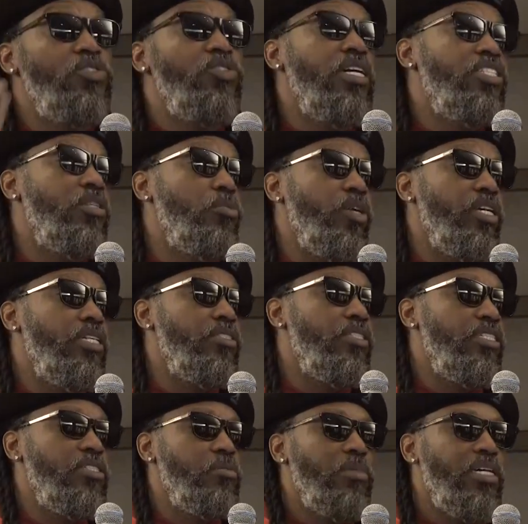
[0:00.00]
trying to break into
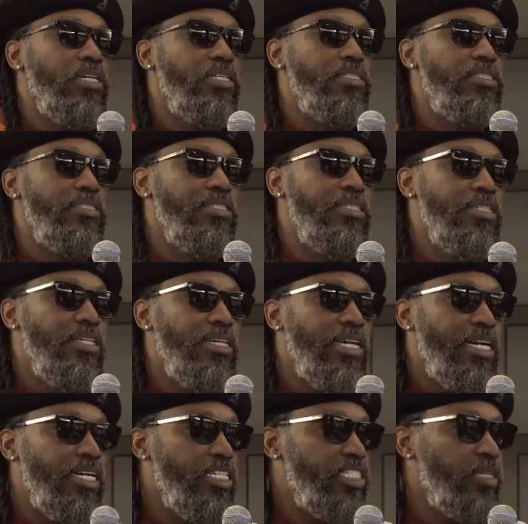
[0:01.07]
this market
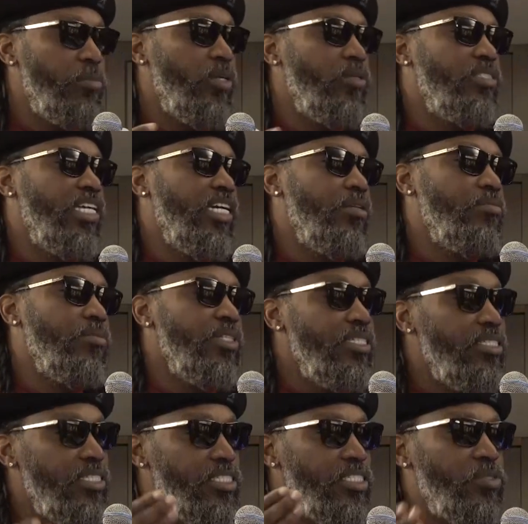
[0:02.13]
and it's about time.
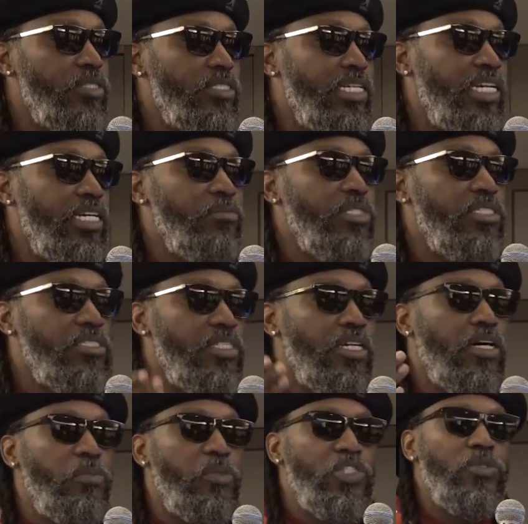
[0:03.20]
And this is the time, this is the
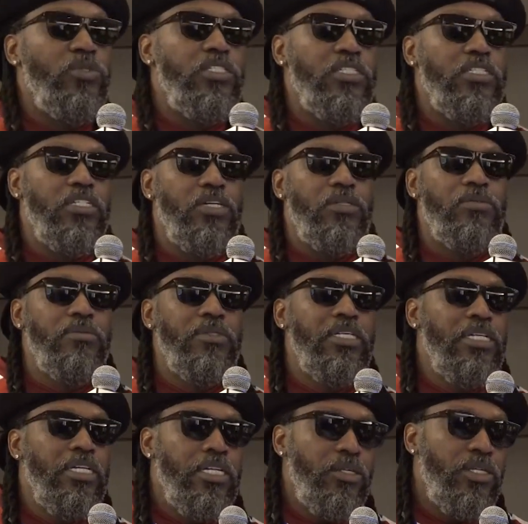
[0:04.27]
opportunity now.
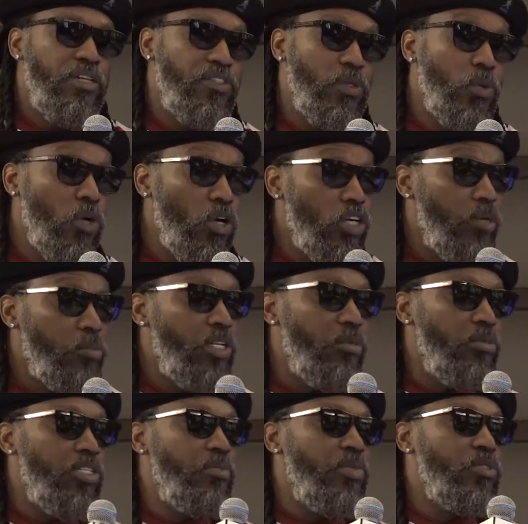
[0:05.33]
You have the World Cup
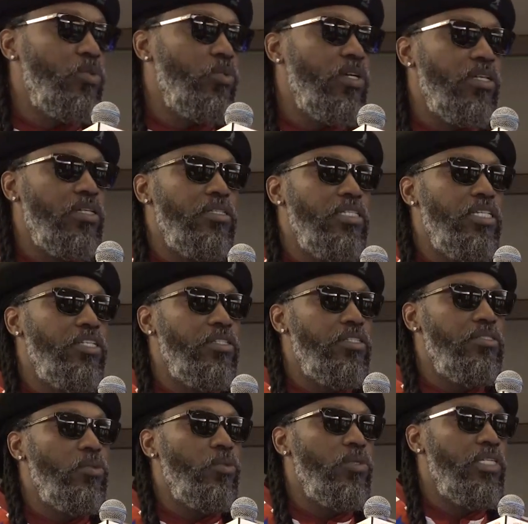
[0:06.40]
coming up as well here in the